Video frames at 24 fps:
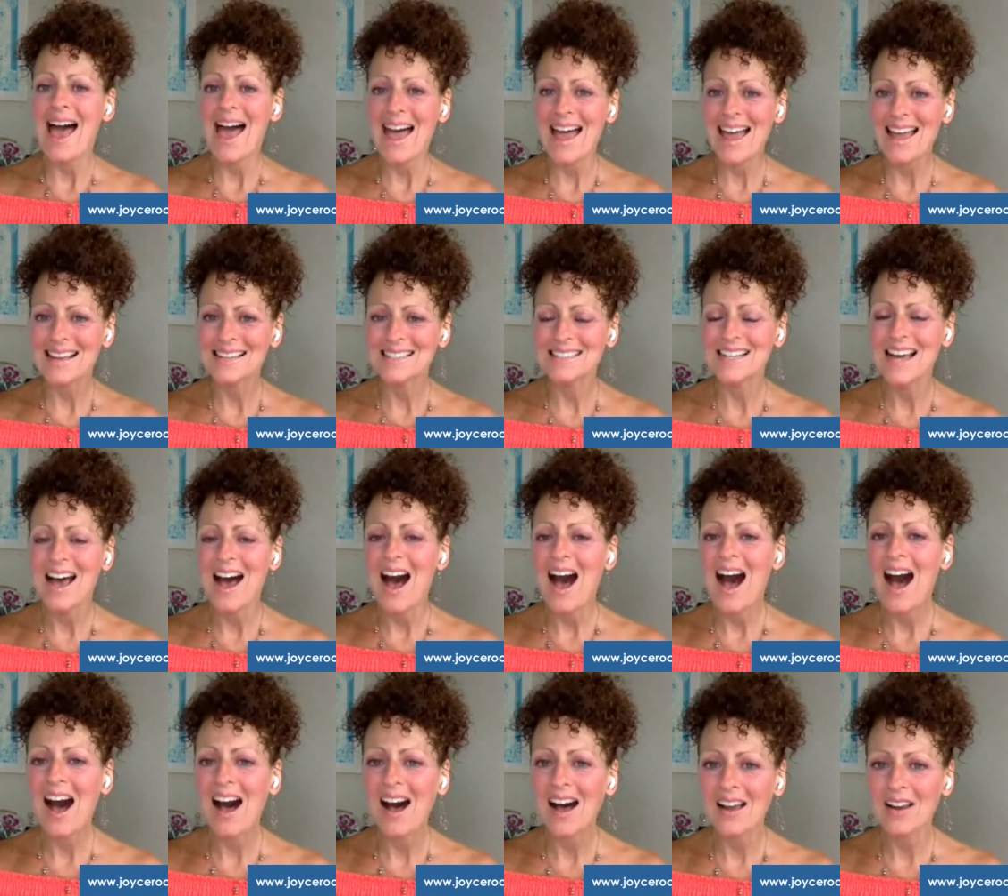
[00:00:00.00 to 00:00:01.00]
and
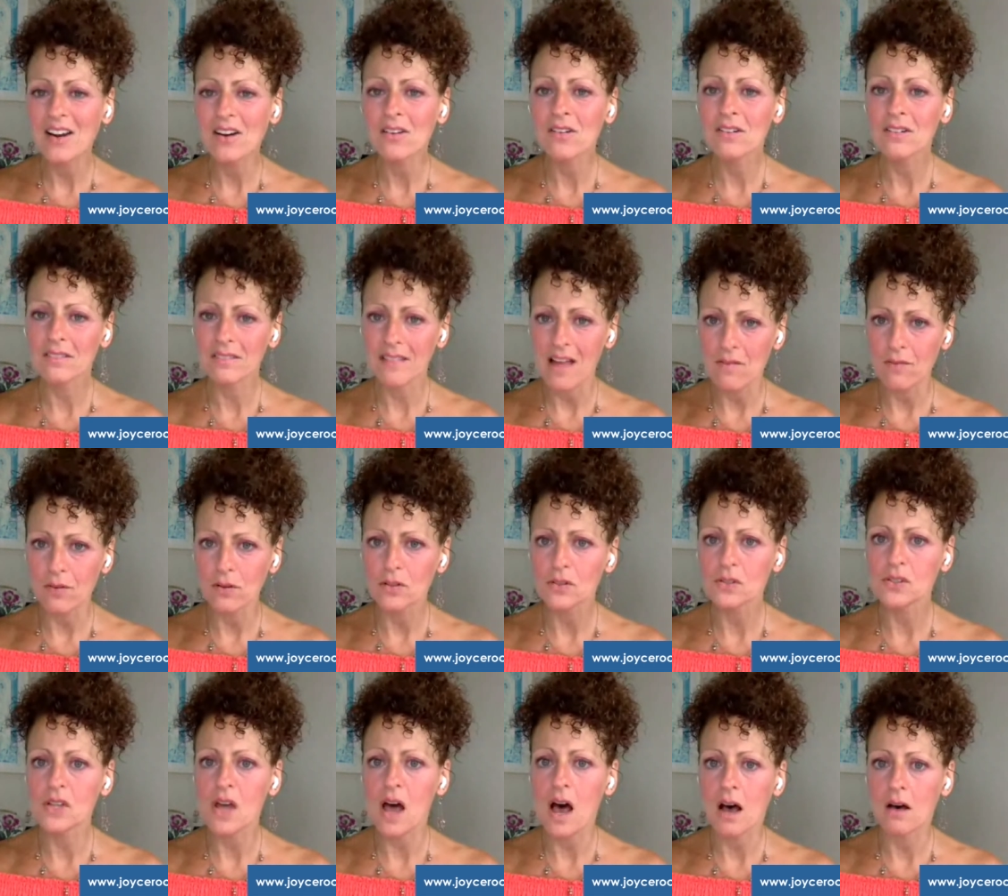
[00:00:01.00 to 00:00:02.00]
higher
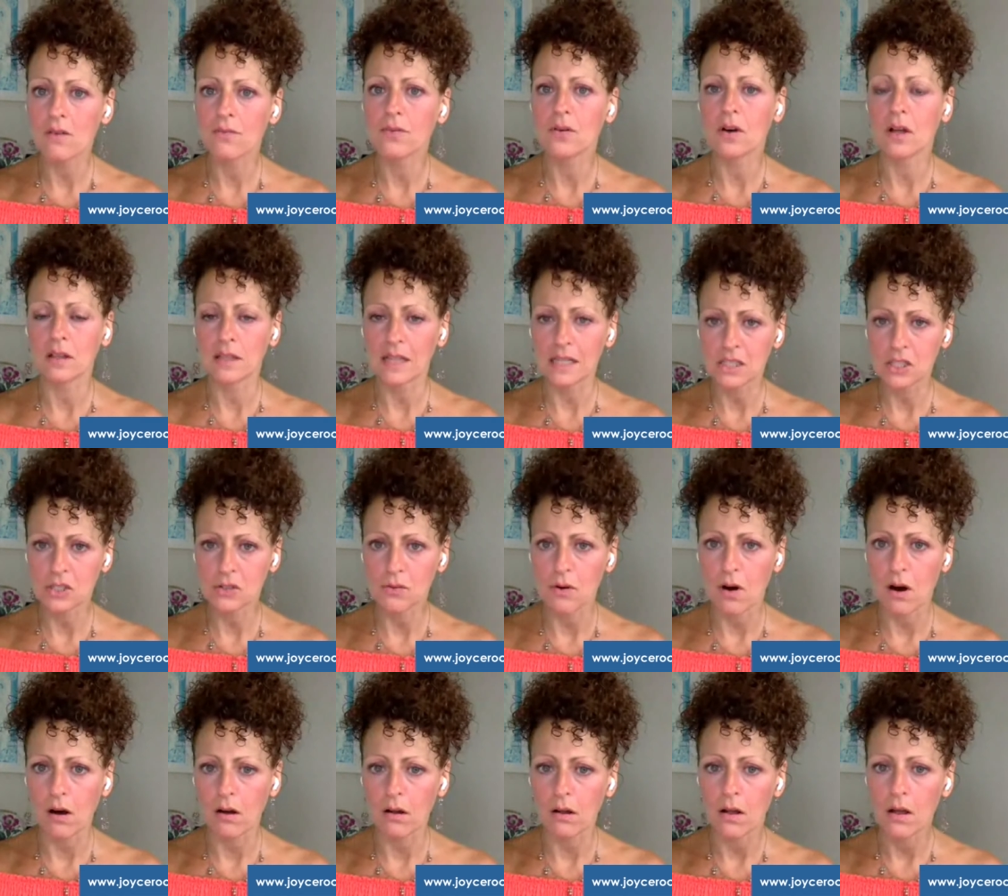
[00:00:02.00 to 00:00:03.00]
levels of
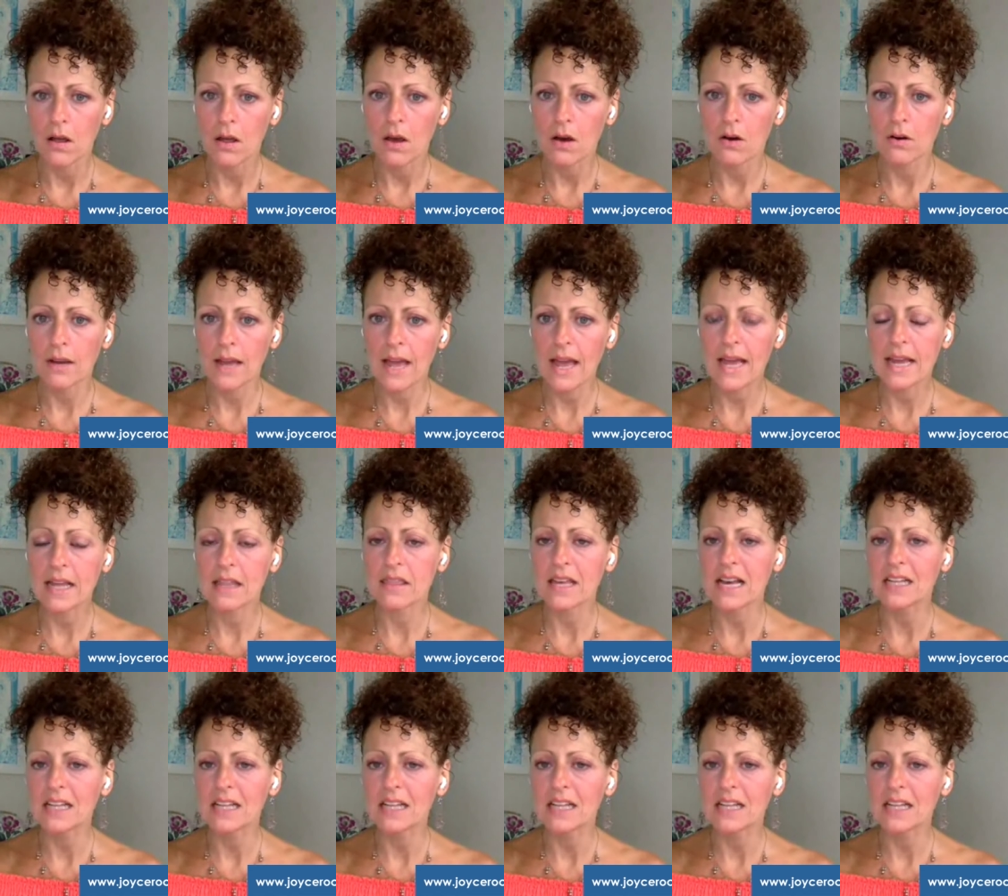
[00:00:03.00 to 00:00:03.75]
cholesterol, okay?